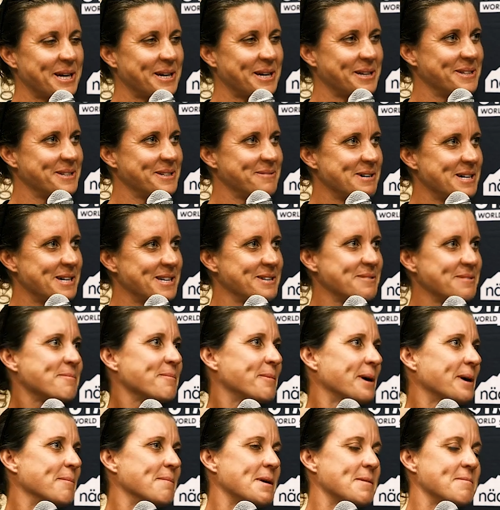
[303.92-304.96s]
one,
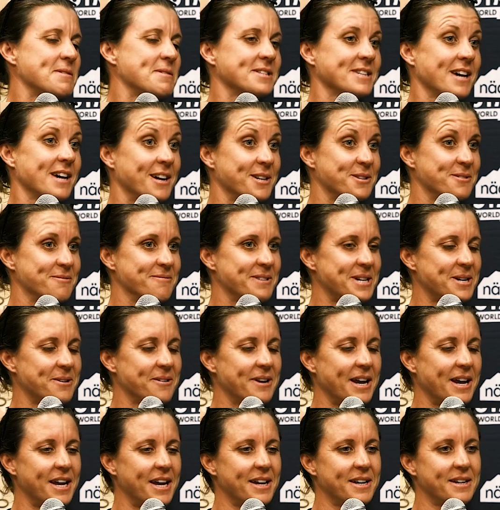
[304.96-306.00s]
but maybe it's hard to
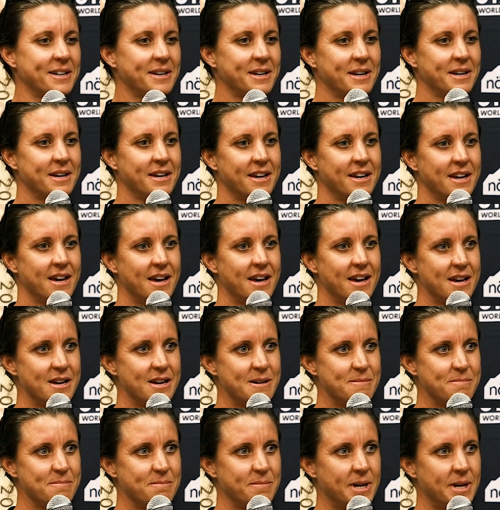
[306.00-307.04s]
recreate.
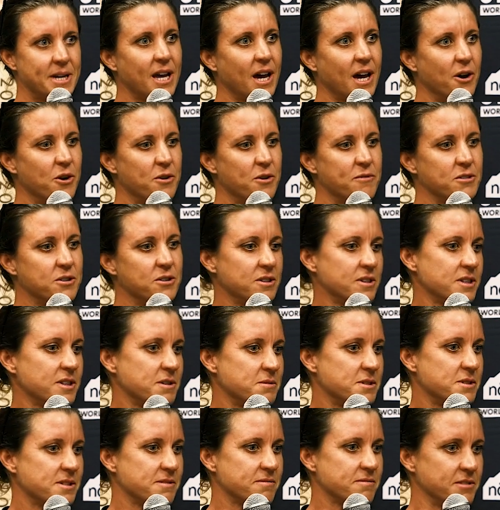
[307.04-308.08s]
But yeah, overall it
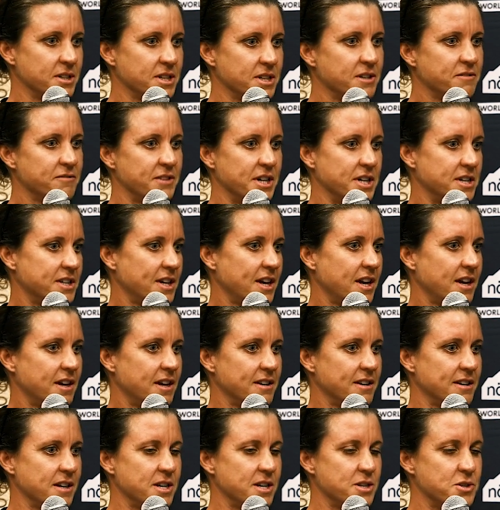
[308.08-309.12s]
was a really fun day and
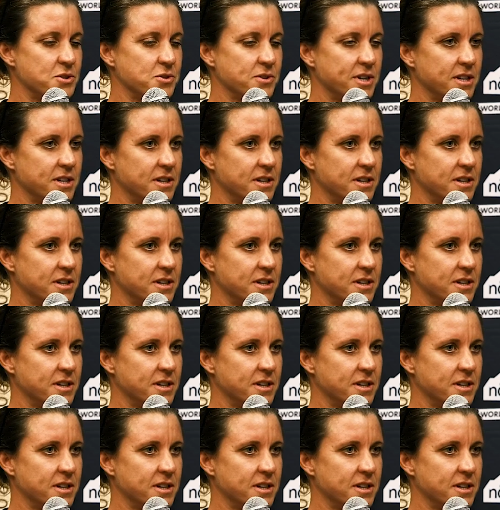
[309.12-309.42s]
I enjoyed it.